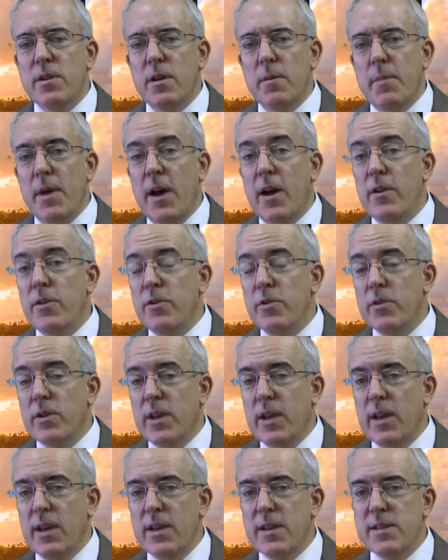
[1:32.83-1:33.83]
about your
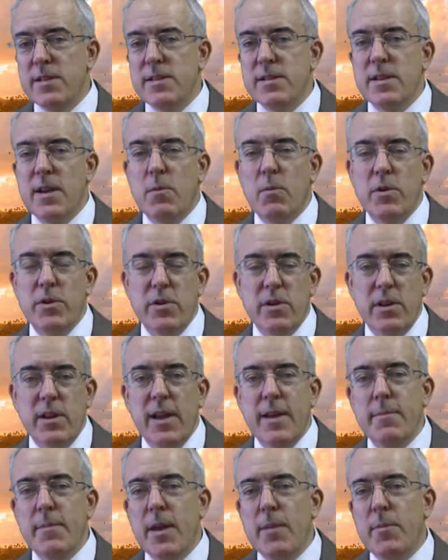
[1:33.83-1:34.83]
case and what your
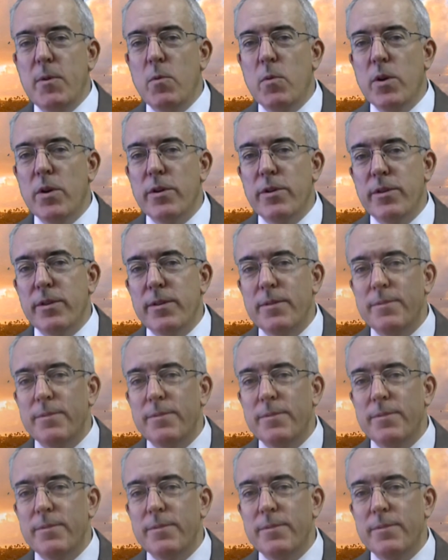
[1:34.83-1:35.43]
claim may be worth.